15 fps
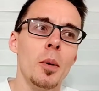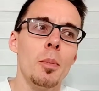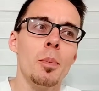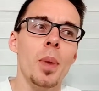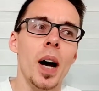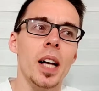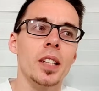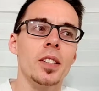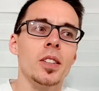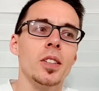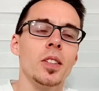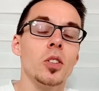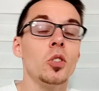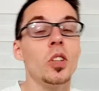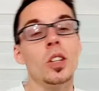but
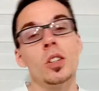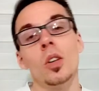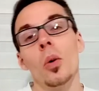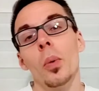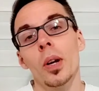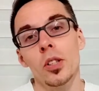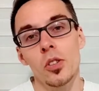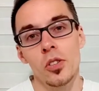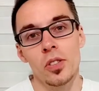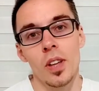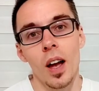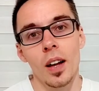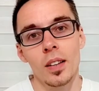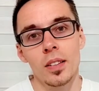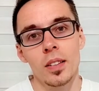you didn't know where to
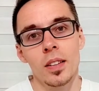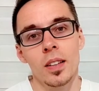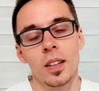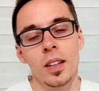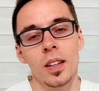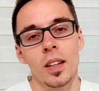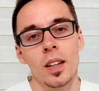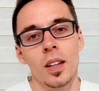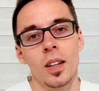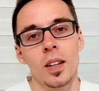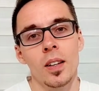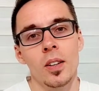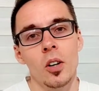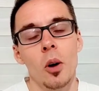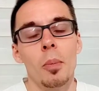start?
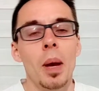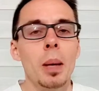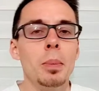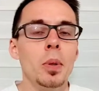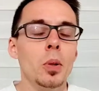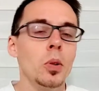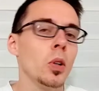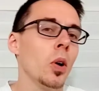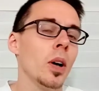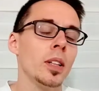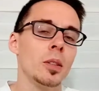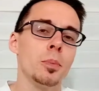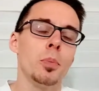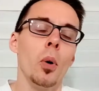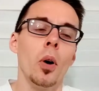Or maybe you're at
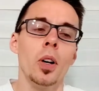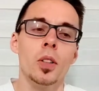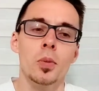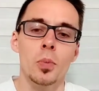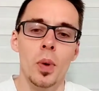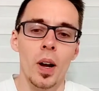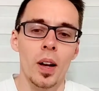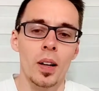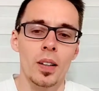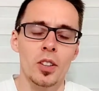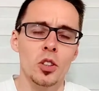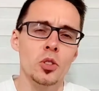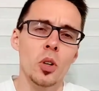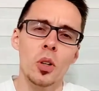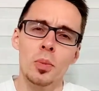the point where
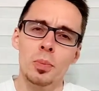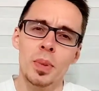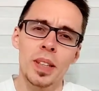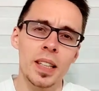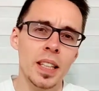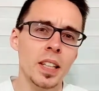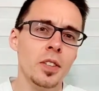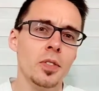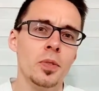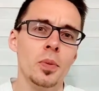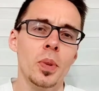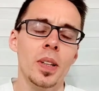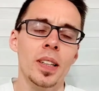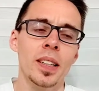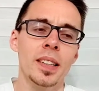you don't believe
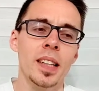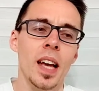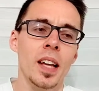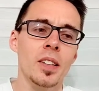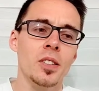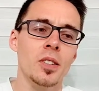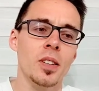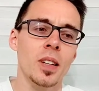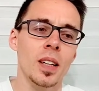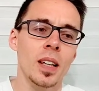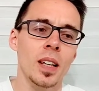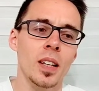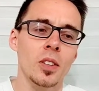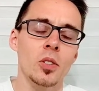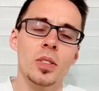really that
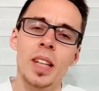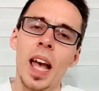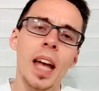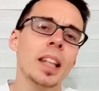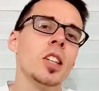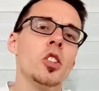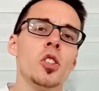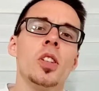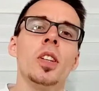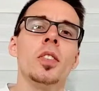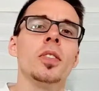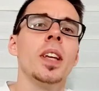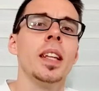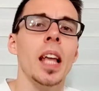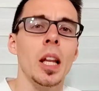you can achieve
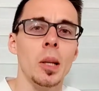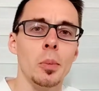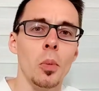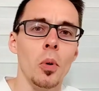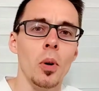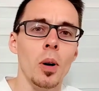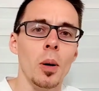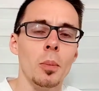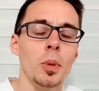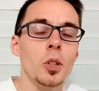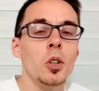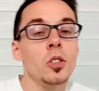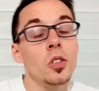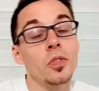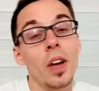that anymore
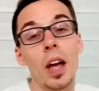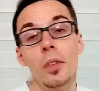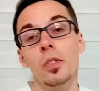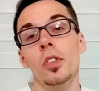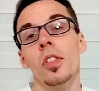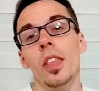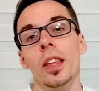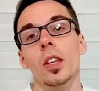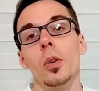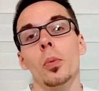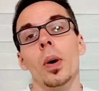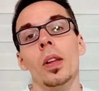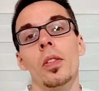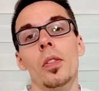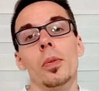because of everything you
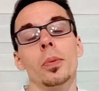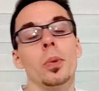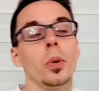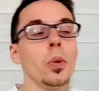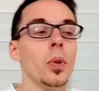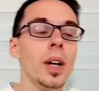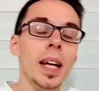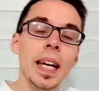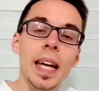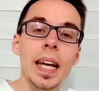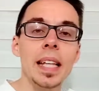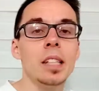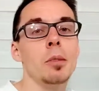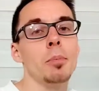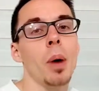went through
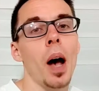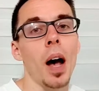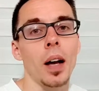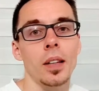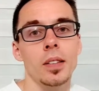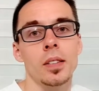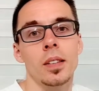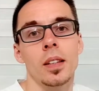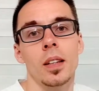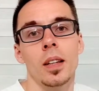in the past.